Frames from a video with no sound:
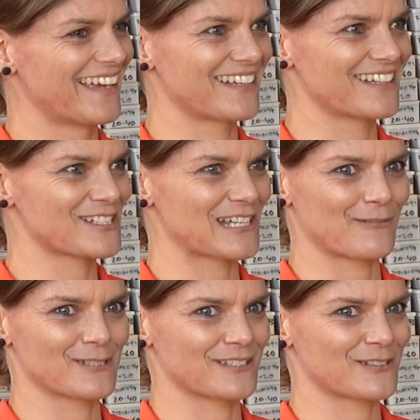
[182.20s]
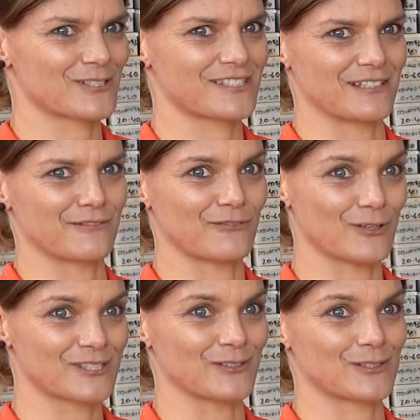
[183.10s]
And initially I was interested in
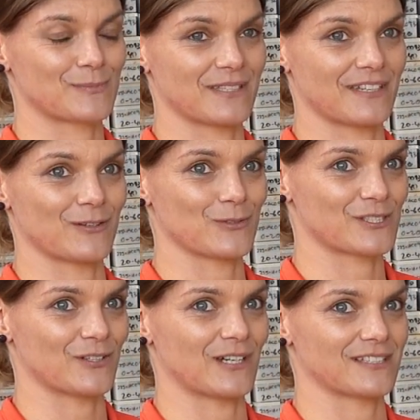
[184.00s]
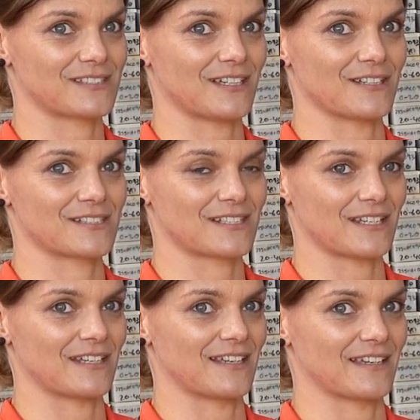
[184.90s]
fossils, but that also I started
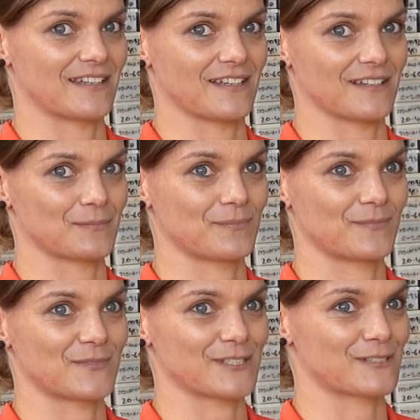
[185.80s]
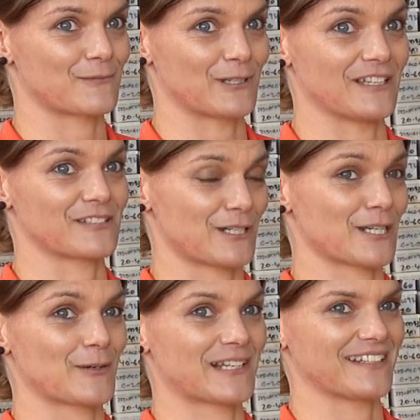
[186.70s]
studying, and I just realized very
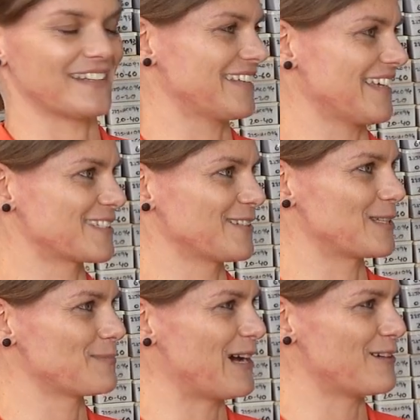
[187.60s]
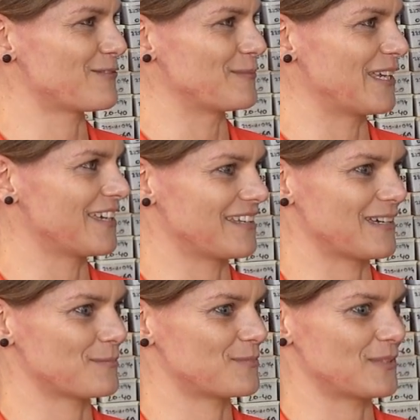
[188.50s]
quickly that that's not the path for me, and
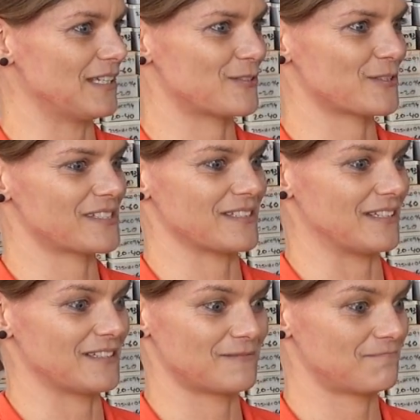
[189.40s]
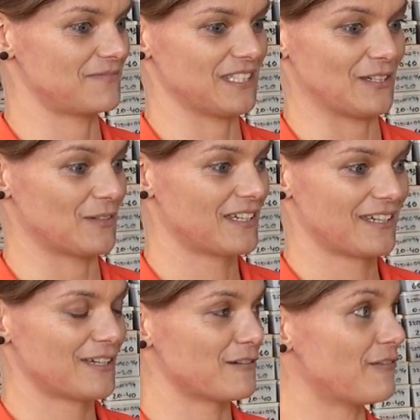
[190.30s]
I'm interested in
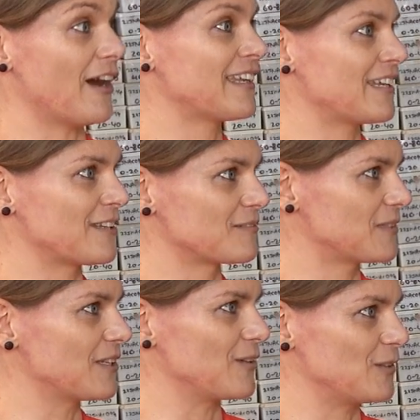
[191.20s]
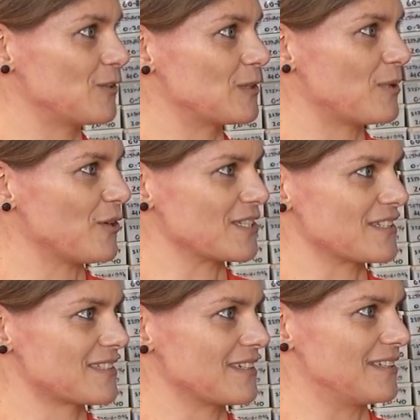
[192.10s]
finding new
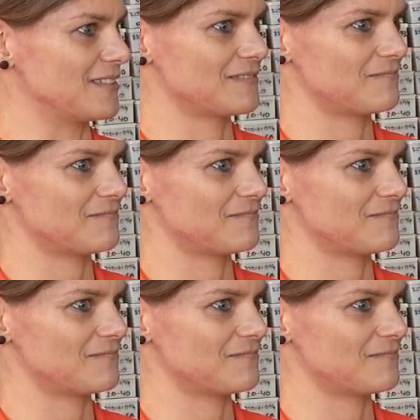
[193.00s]
deposits and